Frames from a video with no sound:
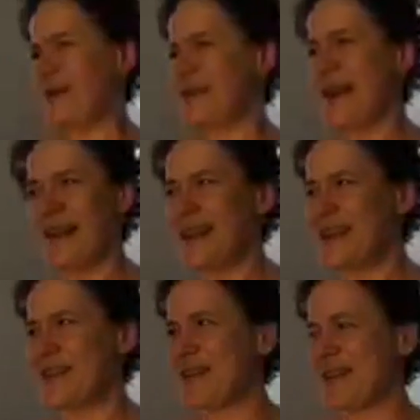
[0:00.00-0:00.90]
not
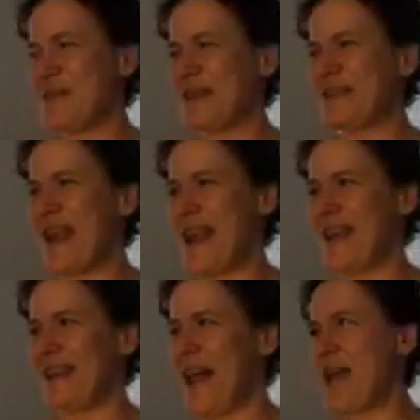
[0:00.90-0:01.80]
like they're going to be
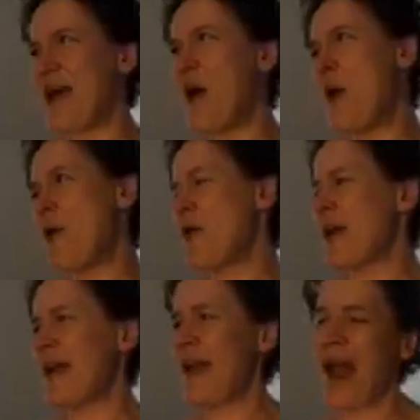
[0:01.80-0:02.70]
saying like, oh,
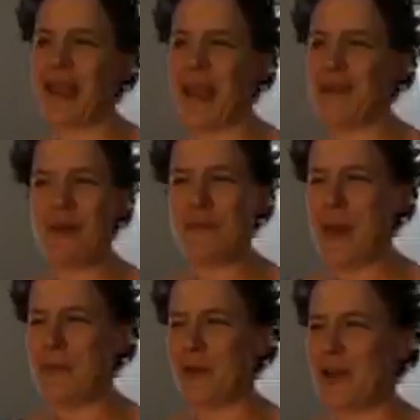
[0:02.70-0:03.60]
okay, I can't wear
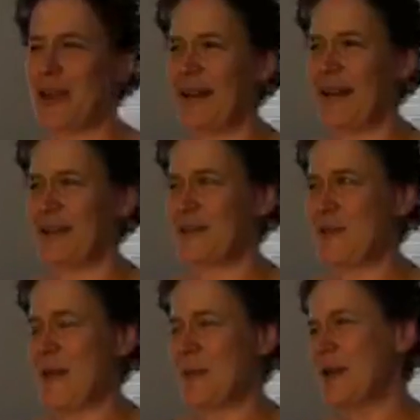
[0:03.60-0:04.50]
my bikini, so
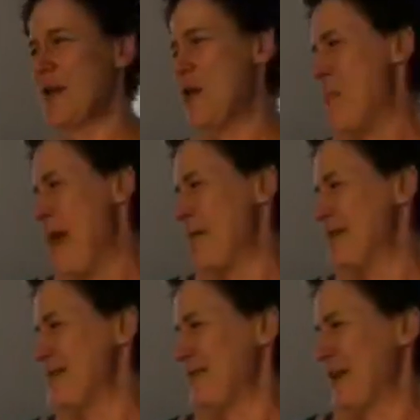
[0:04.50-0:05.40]
I'm going to go buy
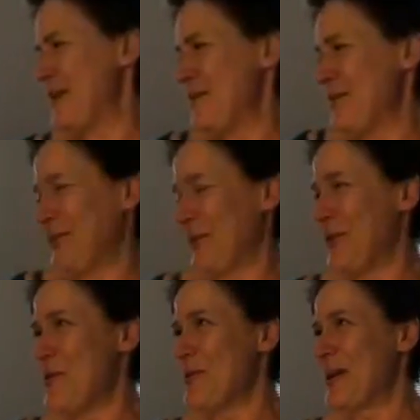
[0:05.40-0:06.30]
myself a cute little
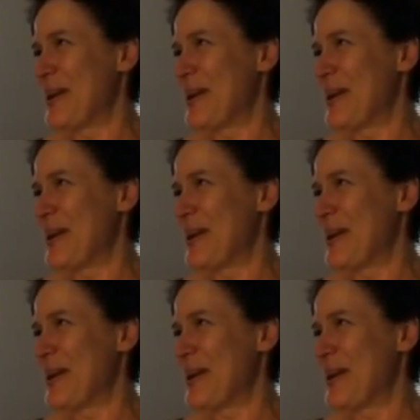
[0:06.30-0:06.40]
new